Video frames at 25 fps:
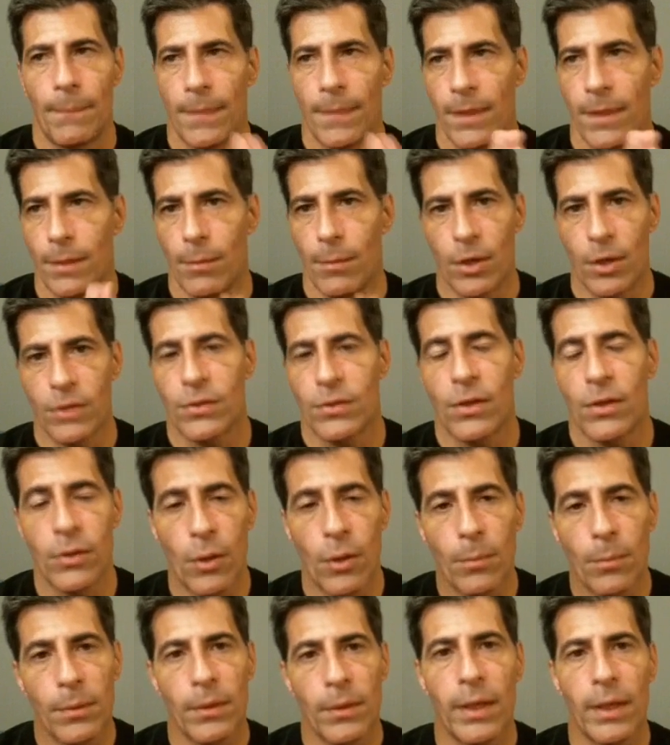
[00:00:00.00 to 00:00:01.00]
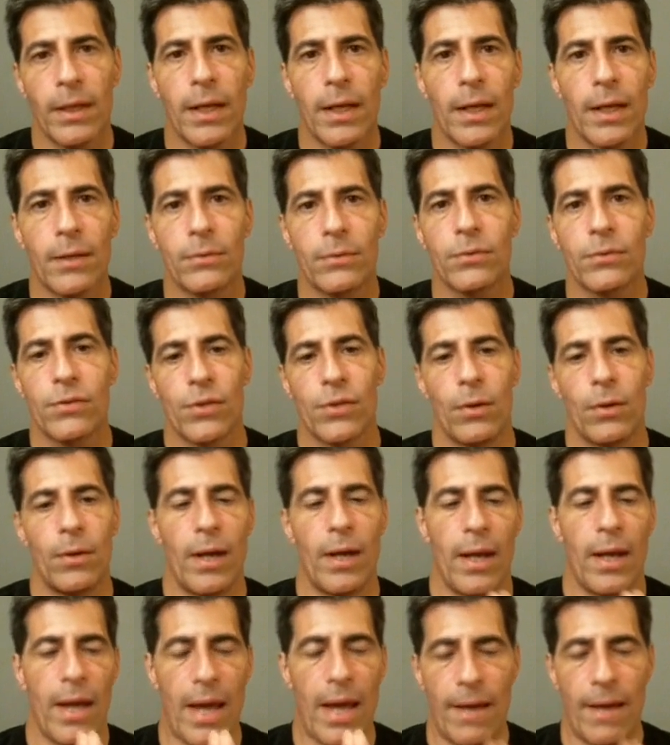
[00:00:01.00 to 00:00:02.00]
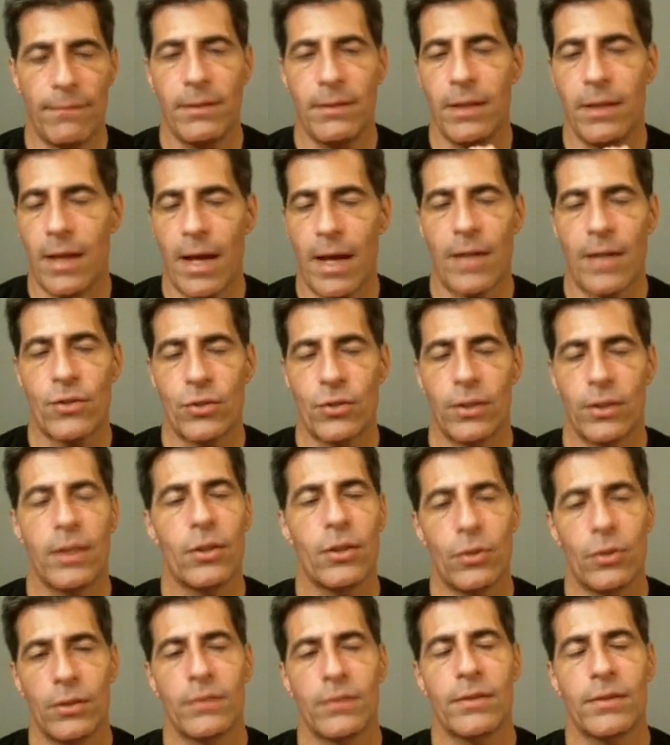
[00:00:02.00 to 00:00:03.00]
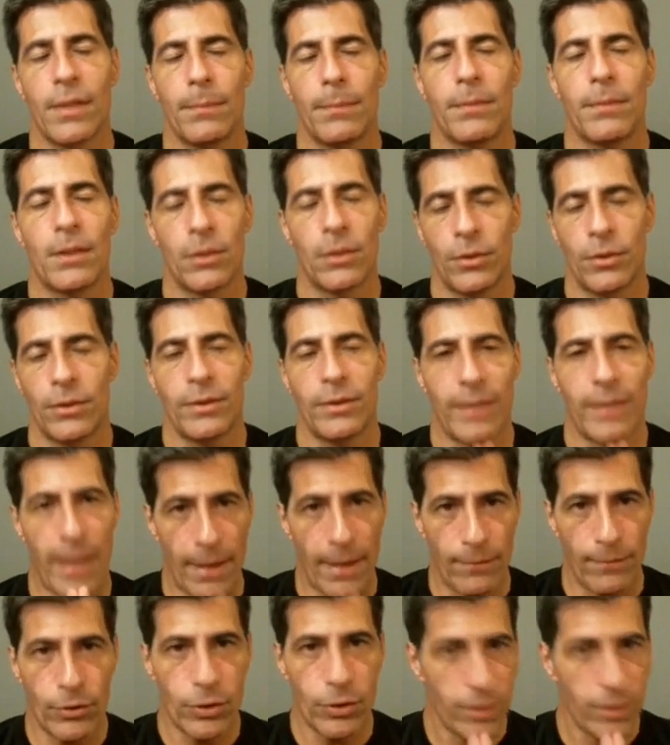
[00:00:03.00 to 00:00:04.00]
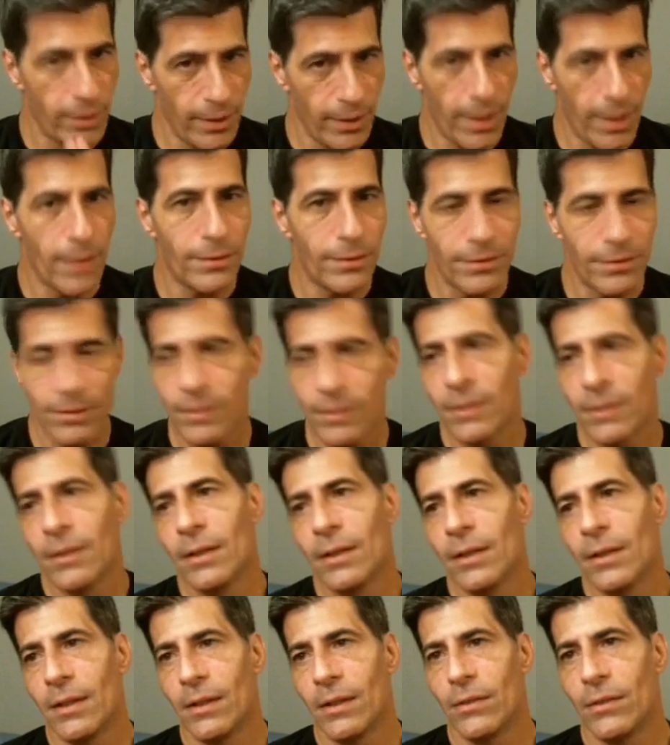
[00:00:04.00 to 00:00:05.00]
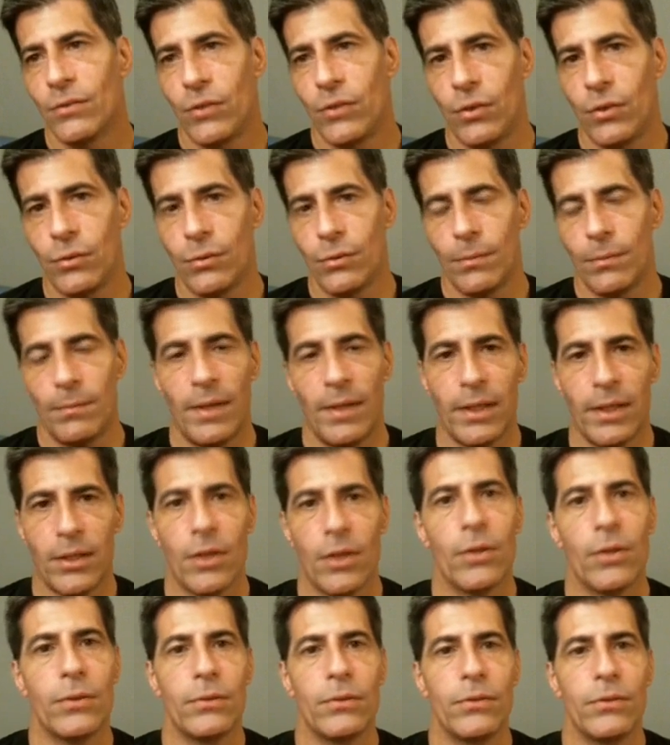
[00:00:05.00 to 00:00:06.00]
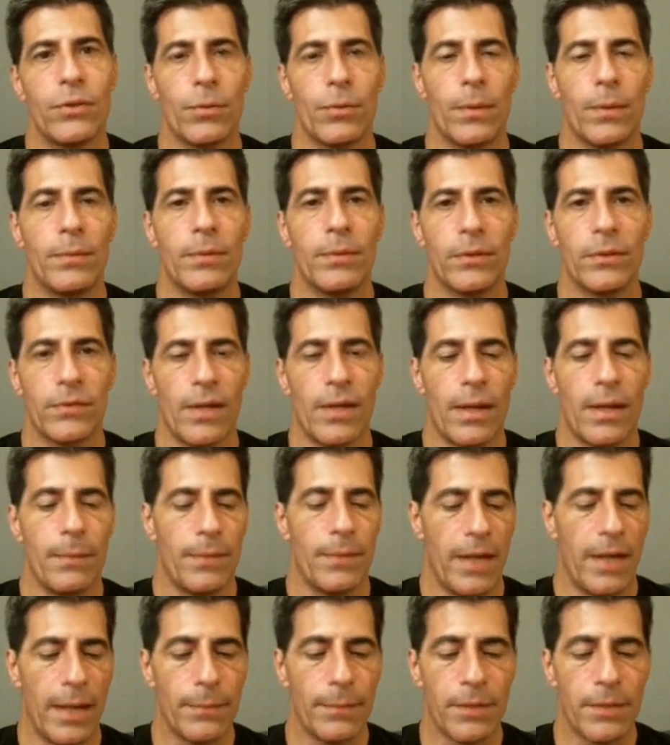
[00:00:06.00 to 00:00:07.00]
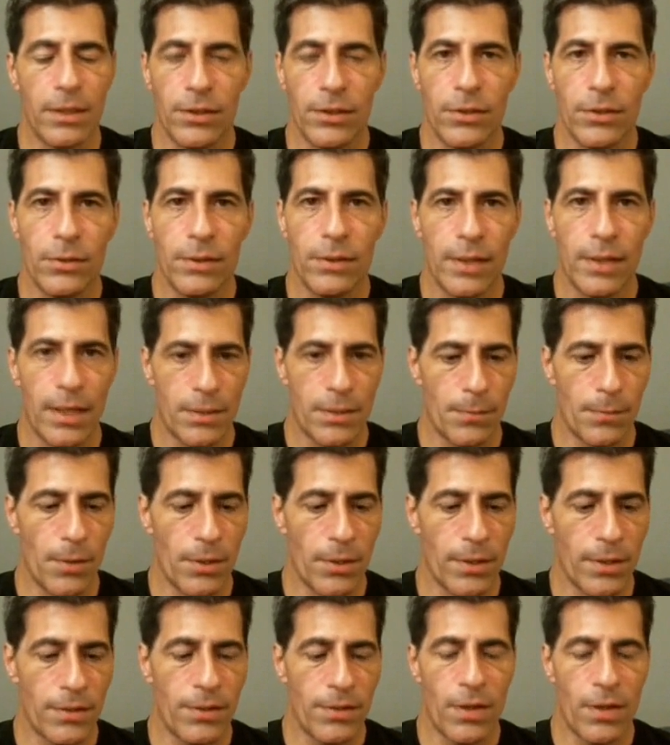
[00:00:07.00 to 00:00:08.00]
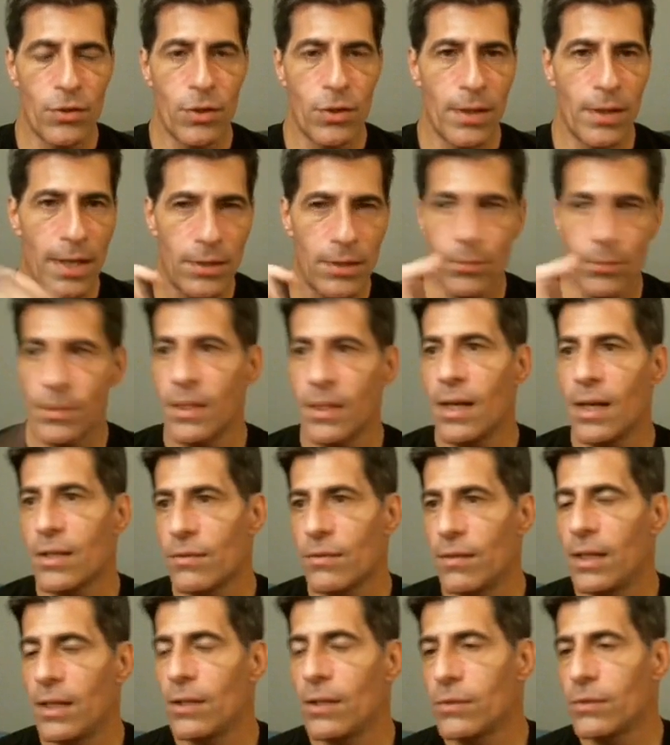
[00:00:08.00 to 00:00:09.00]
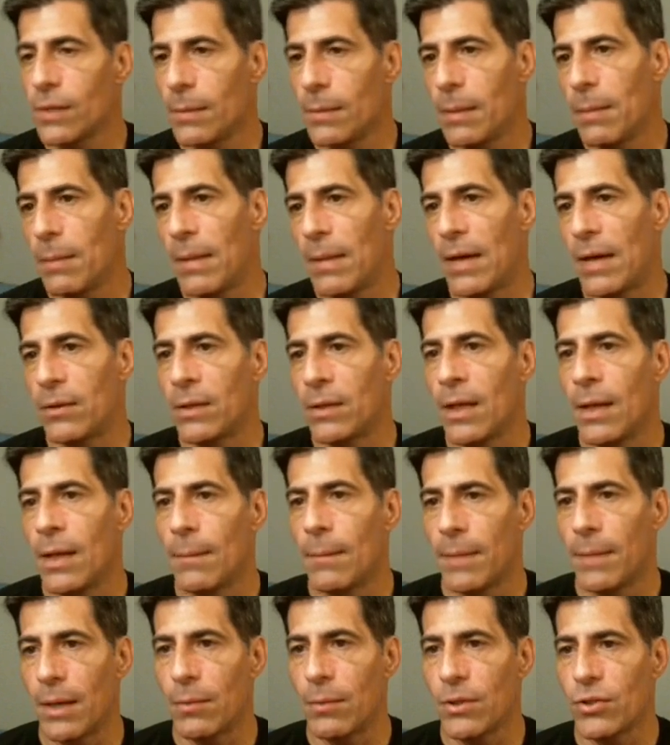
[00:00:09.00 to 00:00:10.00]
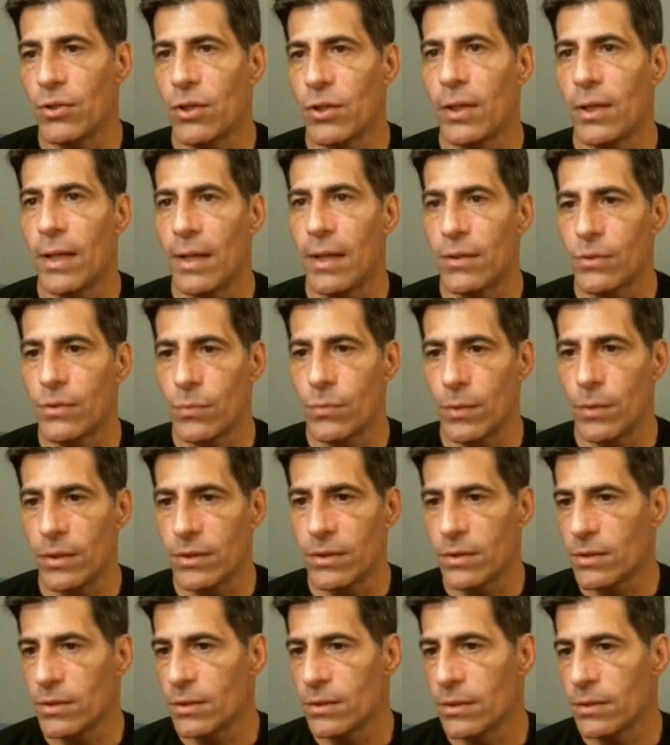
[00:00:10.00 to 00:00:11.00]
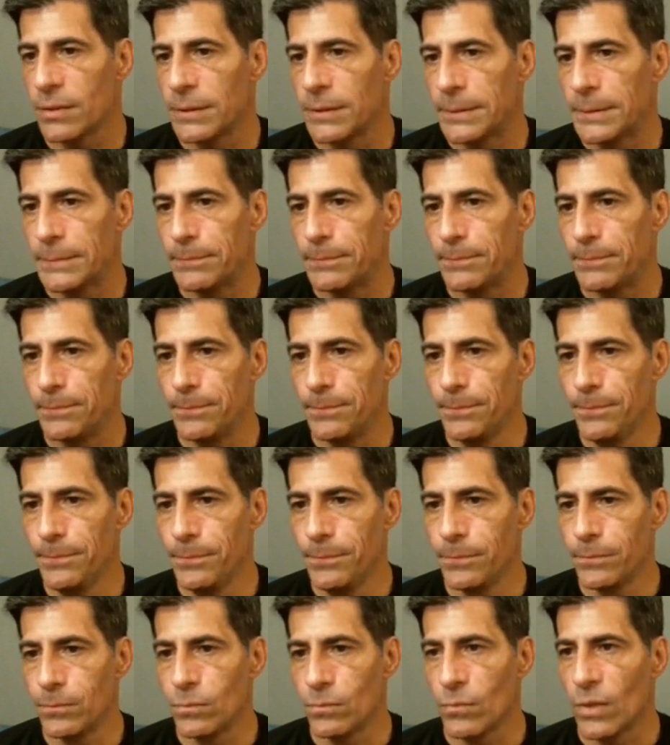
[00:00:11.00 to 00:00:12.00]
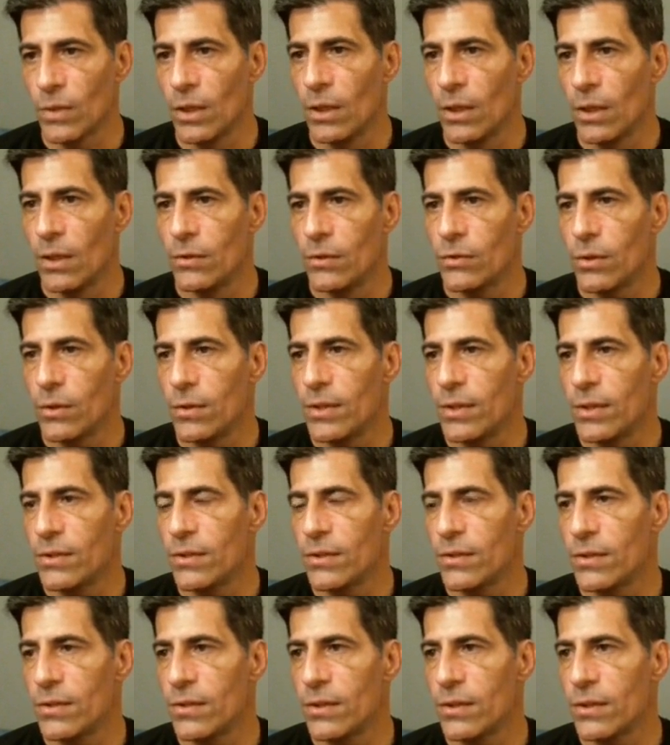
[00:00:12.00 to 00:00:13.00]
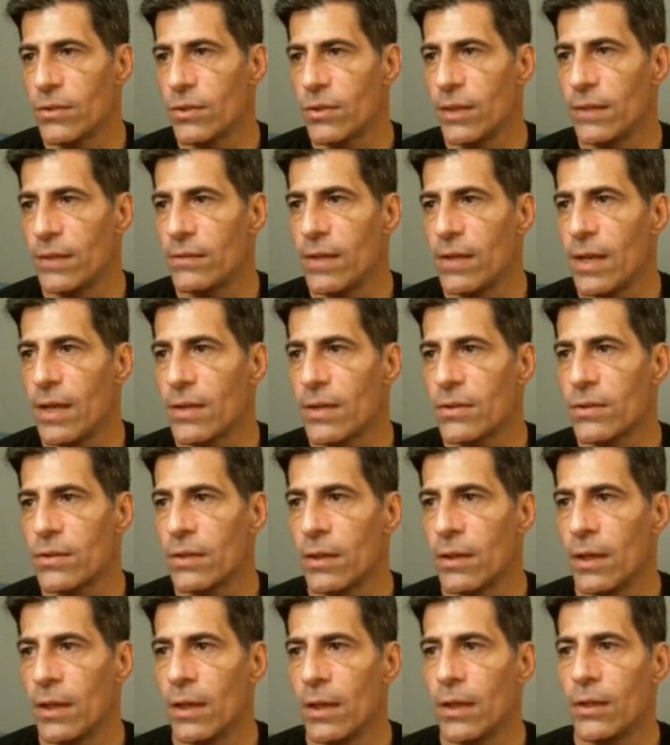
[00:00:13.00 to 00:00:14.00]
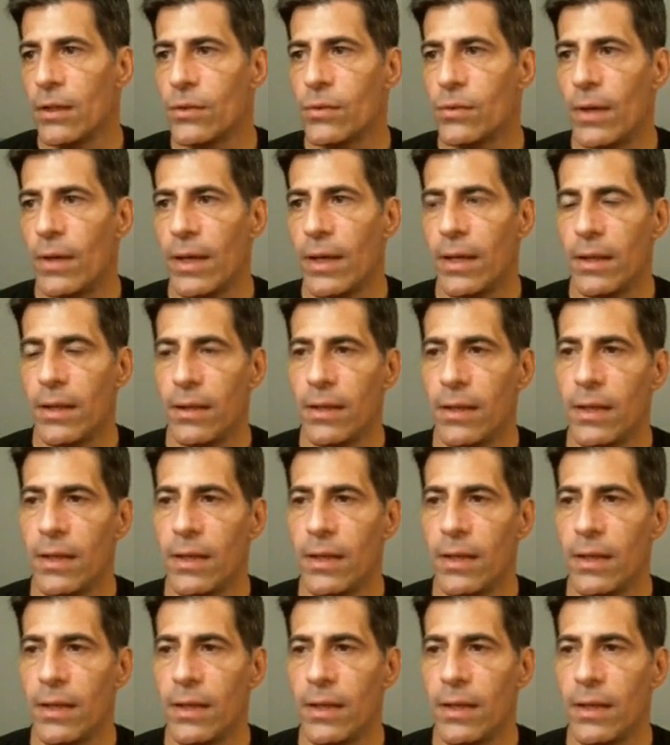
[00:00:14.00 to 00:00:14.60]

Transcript: The markets aren't open right now, so I haven't actually hooked up an alert ever yet to my code to run real time, but I am going to do it the next market session. That's what the next video is going to be about. But I want to show you how this works. So this is essentially a test. So I hit